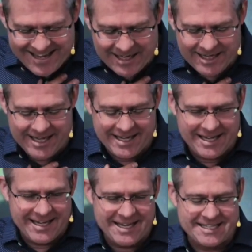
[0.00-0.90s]

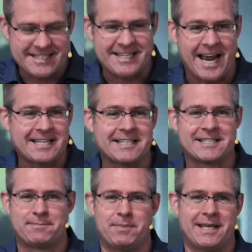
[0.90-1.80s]
His
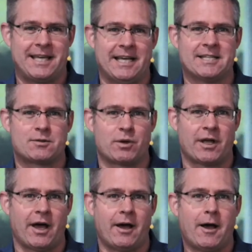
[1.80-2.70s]
sentence begins with
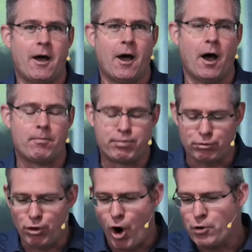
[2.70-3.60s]
a, a
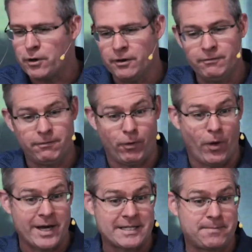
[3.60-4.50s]
broken
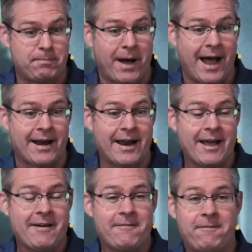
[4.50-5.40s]
voice, but
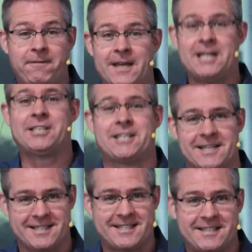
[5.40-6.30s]

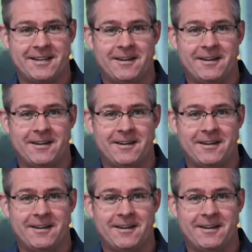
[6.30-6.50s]
finishes